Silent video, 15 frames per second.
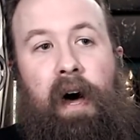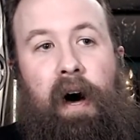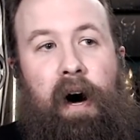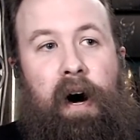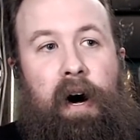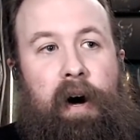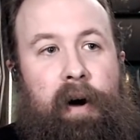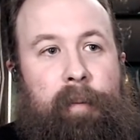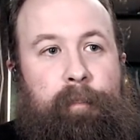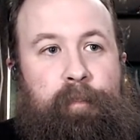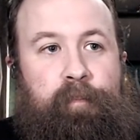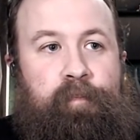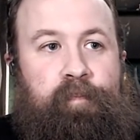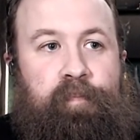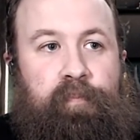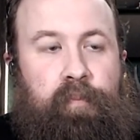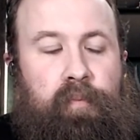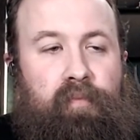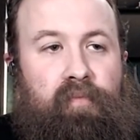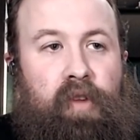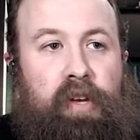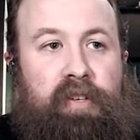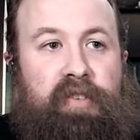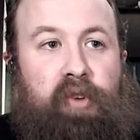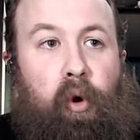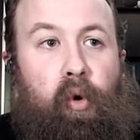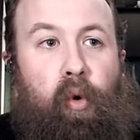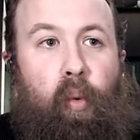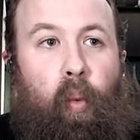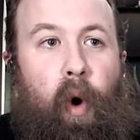
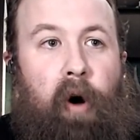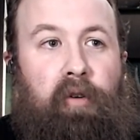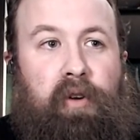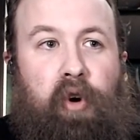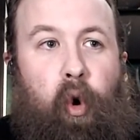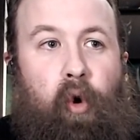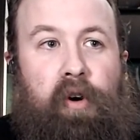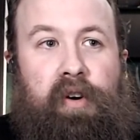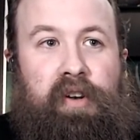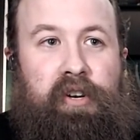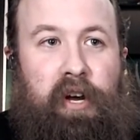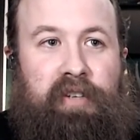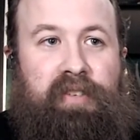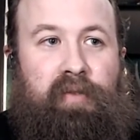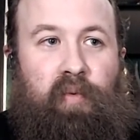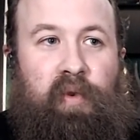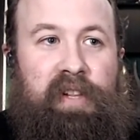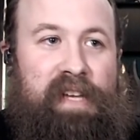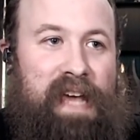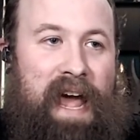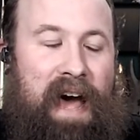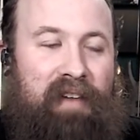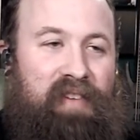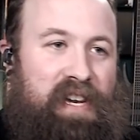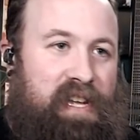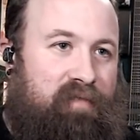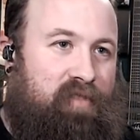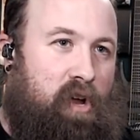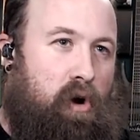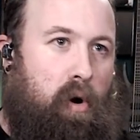So while Cort doesn't really have any
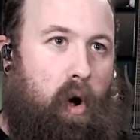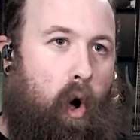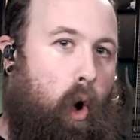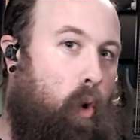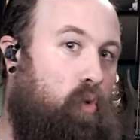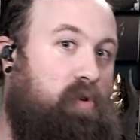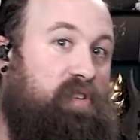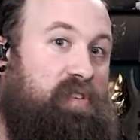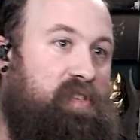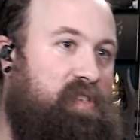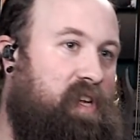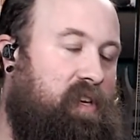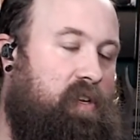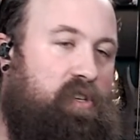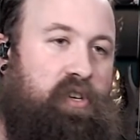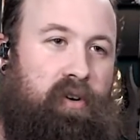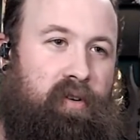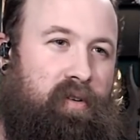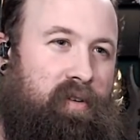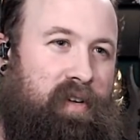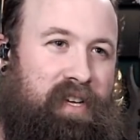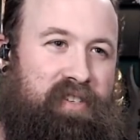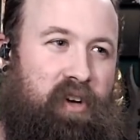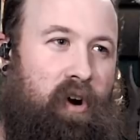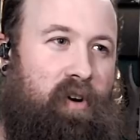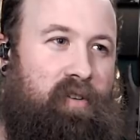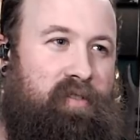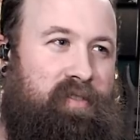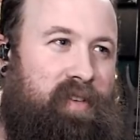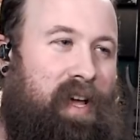of their own signature
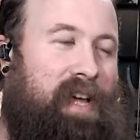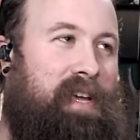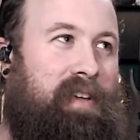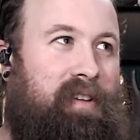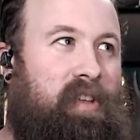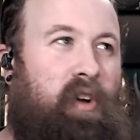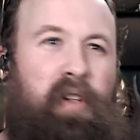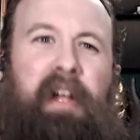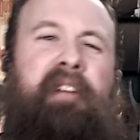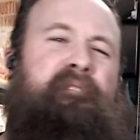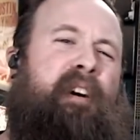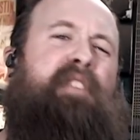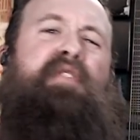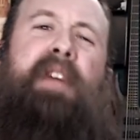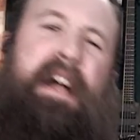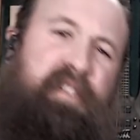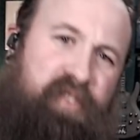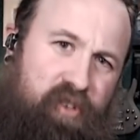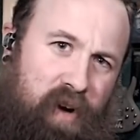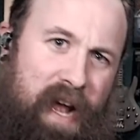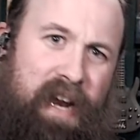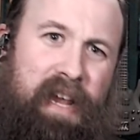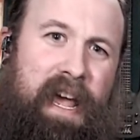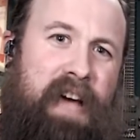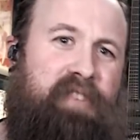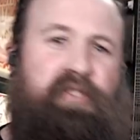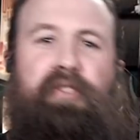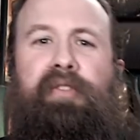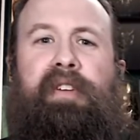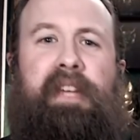guitars, like, you know, like Fender has
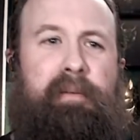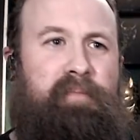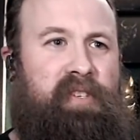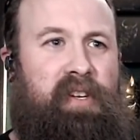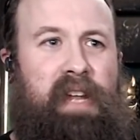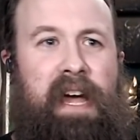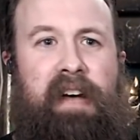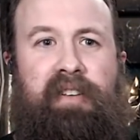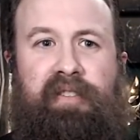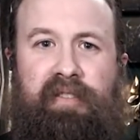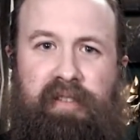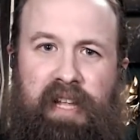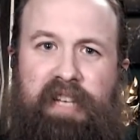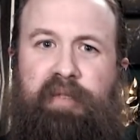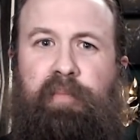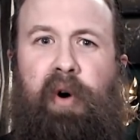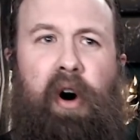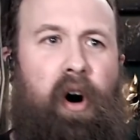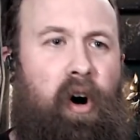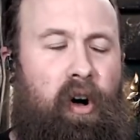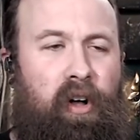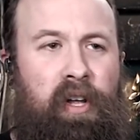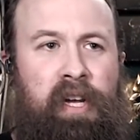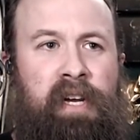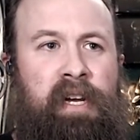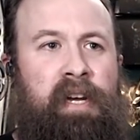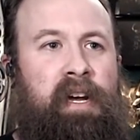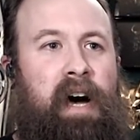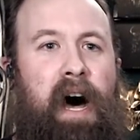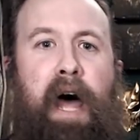Stratocaster, Gibson has Les Paul,
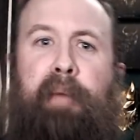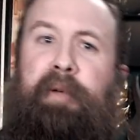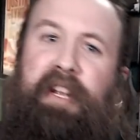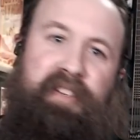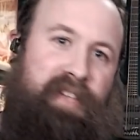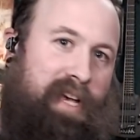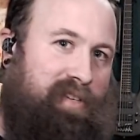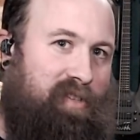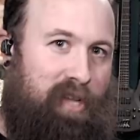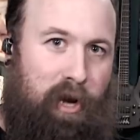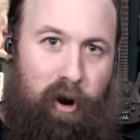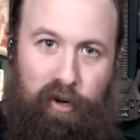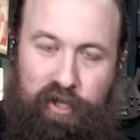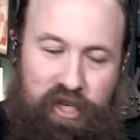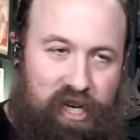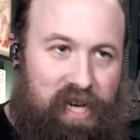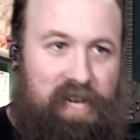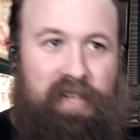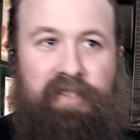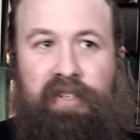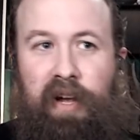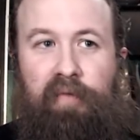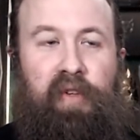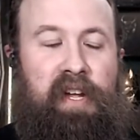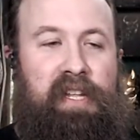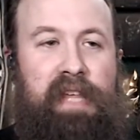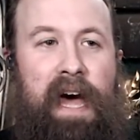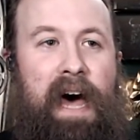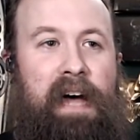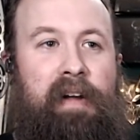Ibanez has the RG, stuff like
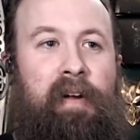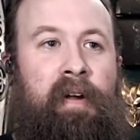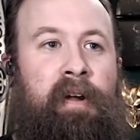that,